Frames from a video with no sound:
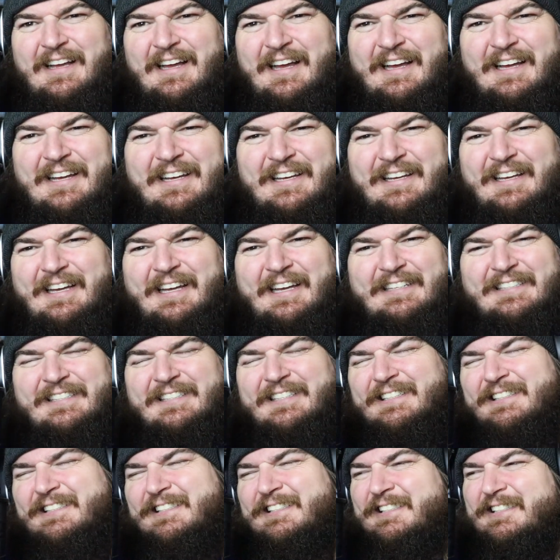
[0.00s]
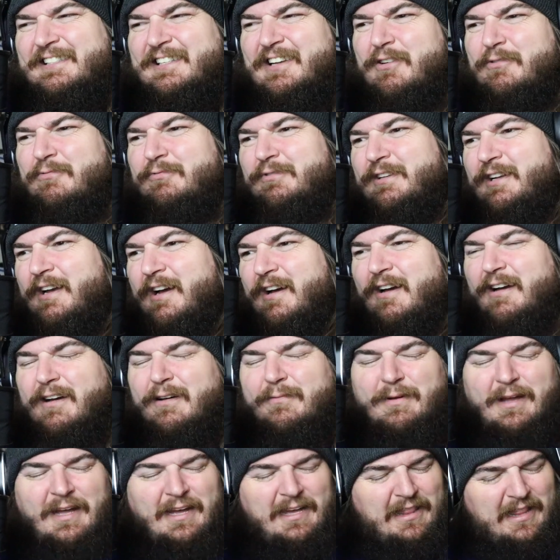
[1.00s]
It's just so
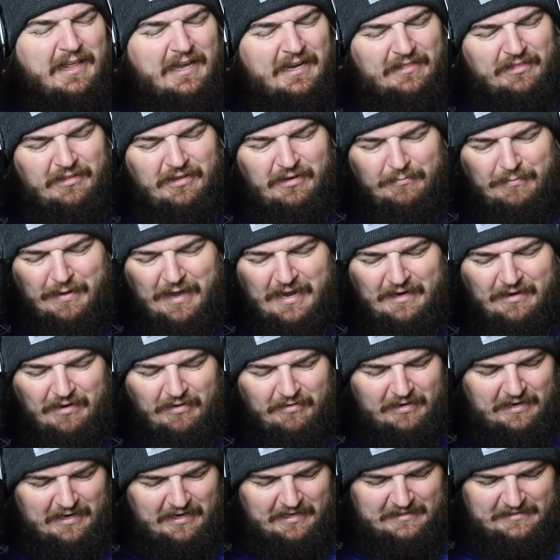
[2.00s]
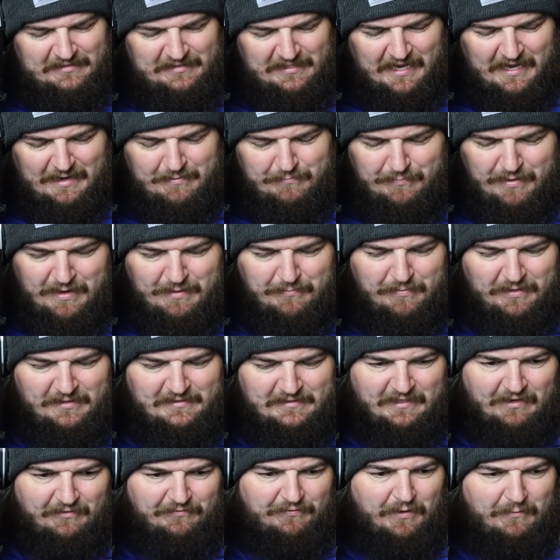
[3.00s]
dumb. I, like, look back on it. I just keep beating
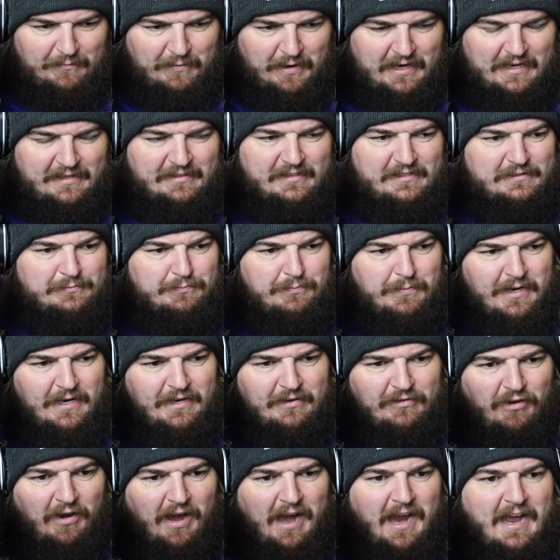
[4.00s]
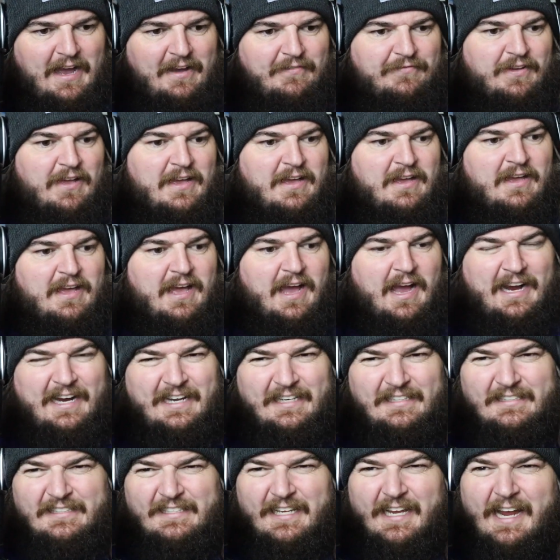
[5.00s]
myself up. I got this big graph. I
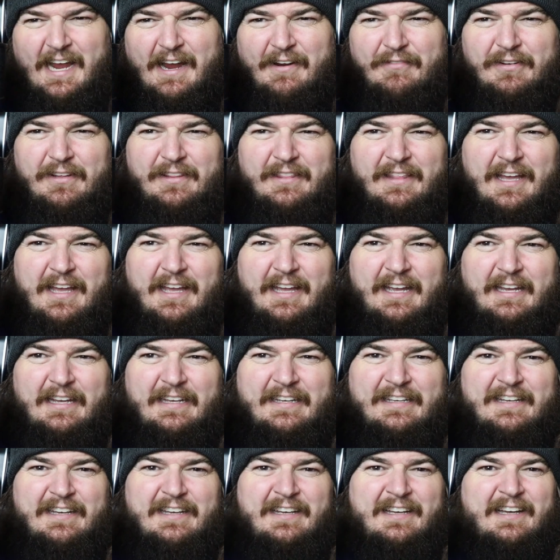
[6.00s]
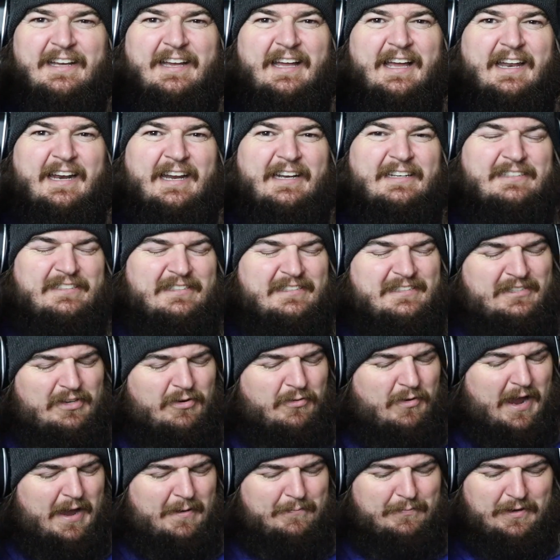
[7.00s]
can see everything, and I just
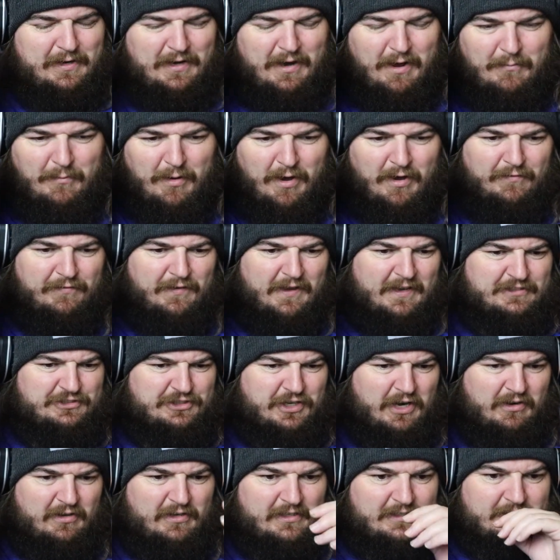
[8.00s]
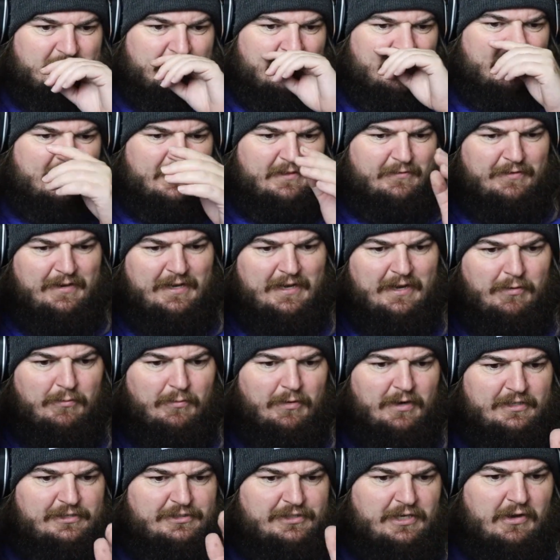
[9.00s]
so happen to come off, as y'all could see in the video
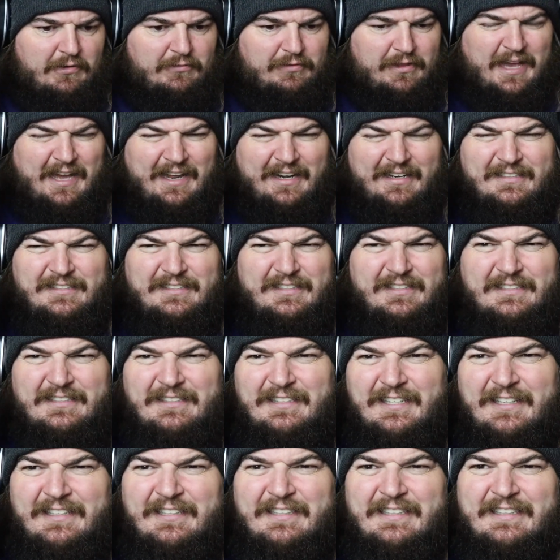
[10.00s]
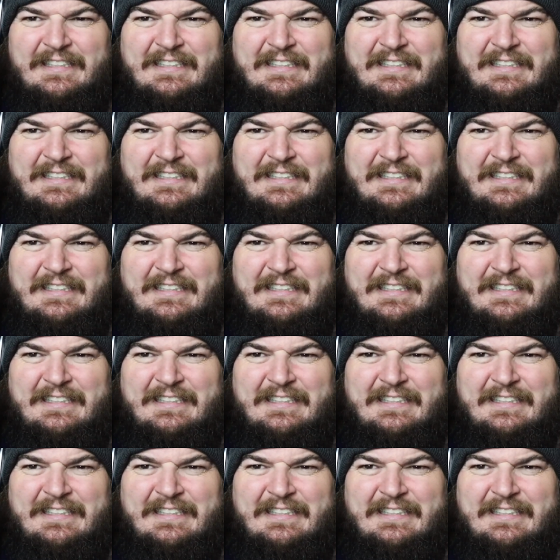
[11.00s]
where I showed that. It's just,